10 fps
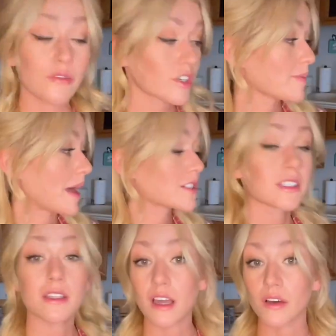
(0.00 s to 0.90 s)
first batch is
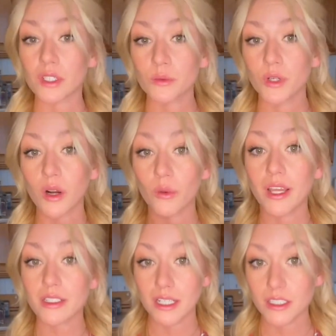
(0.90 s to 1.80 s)
in the oven. We're gonna
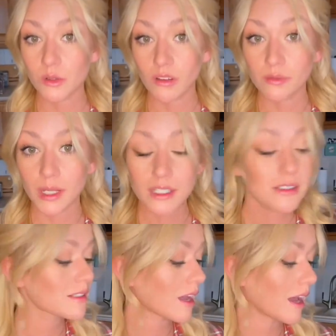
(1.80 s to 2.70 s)
wait 10 to 12
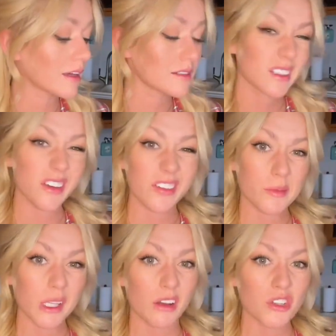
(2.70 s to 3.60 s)
minutes and give them
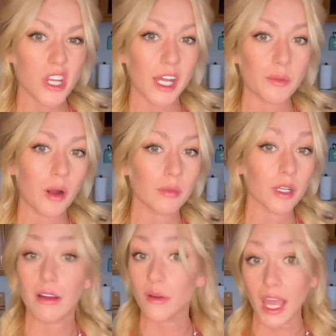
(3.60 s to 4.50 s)
a little check, probably
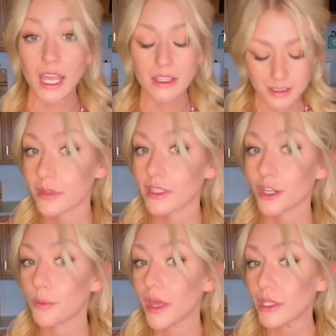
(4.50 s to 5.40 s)
around 8. Little
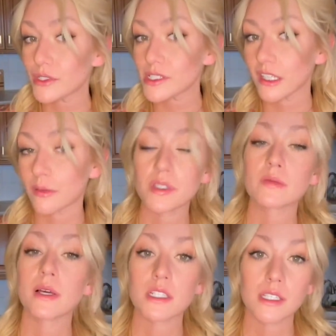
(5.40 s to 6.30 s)
baker's tip,
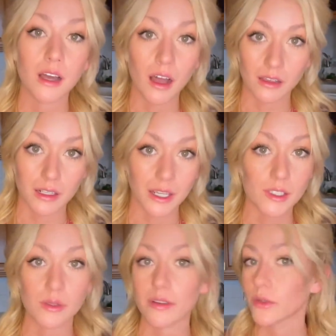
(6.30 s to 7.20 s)
especially at the holidays
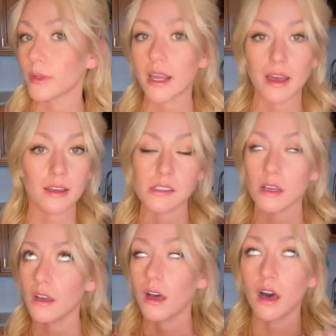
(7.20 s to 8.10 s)
when everyone has
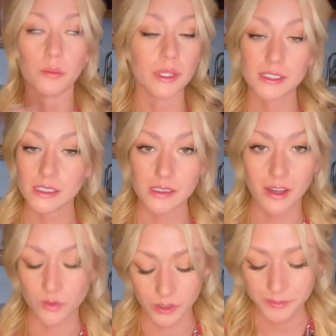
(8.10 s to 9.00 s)
a busy
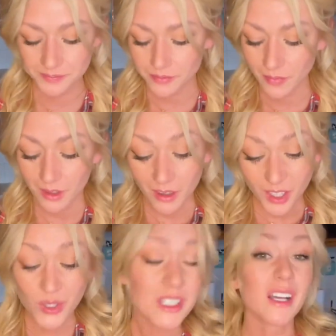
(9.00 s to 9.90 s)
schedule.
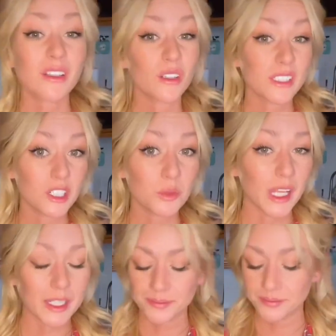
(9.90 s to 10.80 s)
You can take a little dinner plate